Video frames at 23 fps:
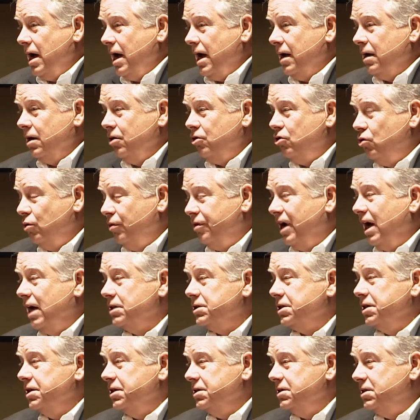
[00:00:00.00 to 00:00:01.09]
And in
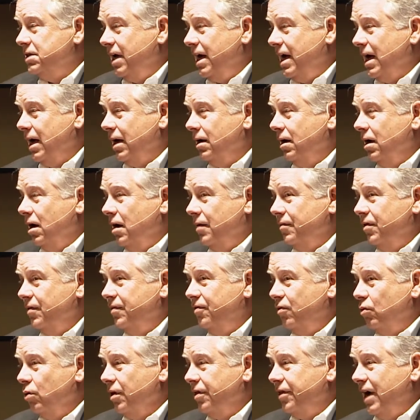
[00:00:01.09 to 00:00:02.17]
2010, of the
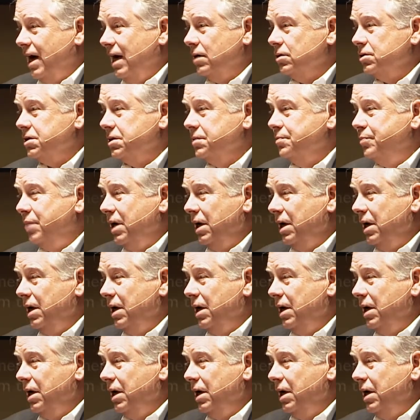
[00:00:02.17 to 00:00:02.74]
4,000